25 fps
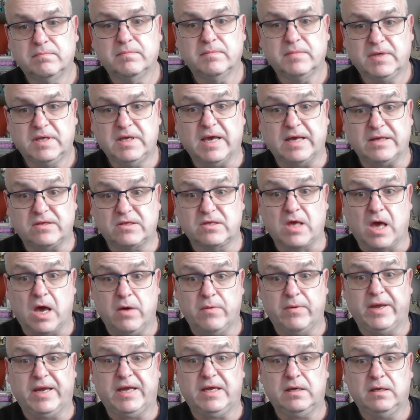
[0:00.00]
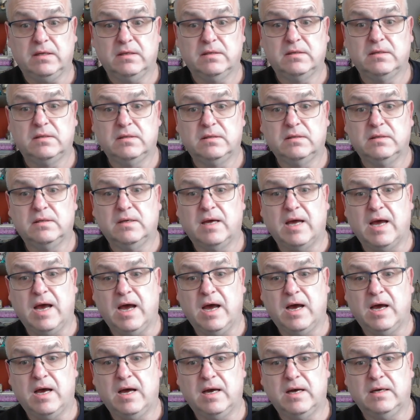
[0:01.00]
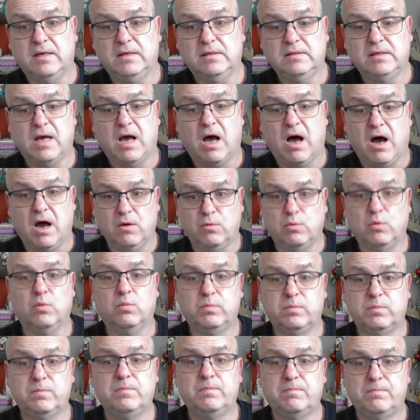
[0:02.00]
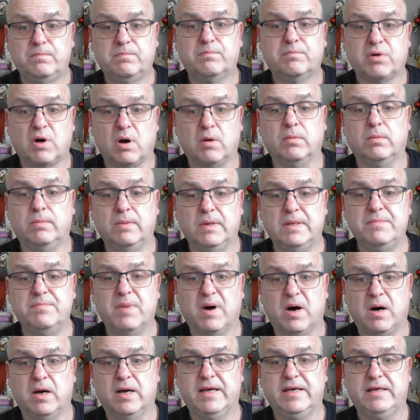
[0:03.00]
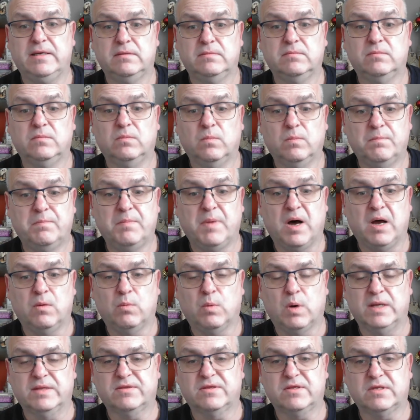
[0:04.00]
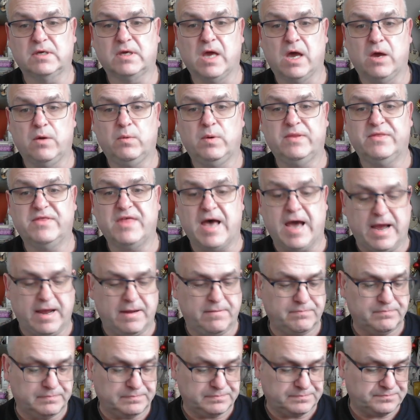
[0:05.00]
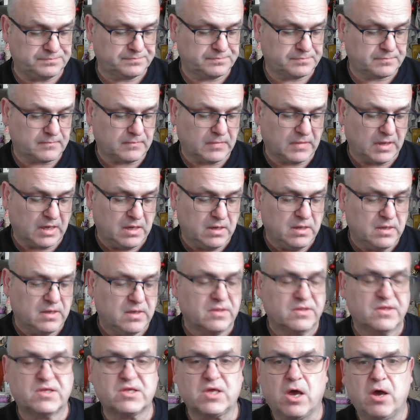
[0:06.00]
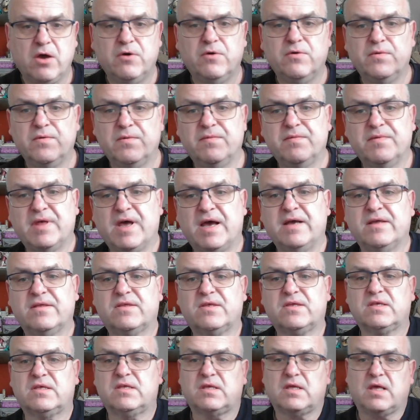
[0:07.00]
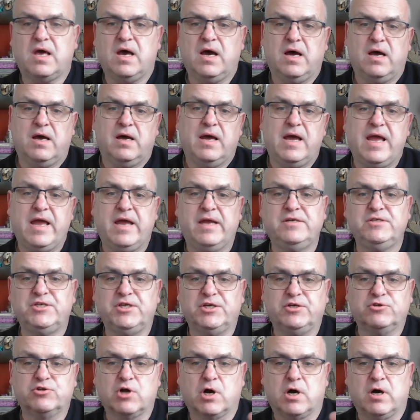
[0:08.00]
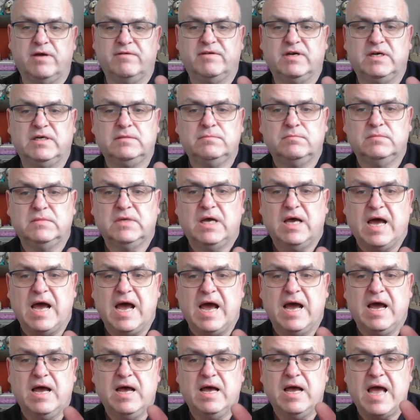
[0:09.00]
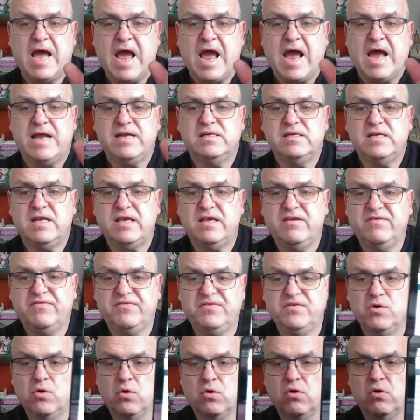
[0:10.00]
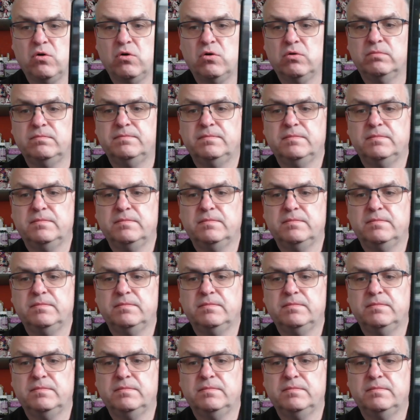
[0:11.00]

gets going, I will probably buy one to go with that. So that's Engine Driver, and if you're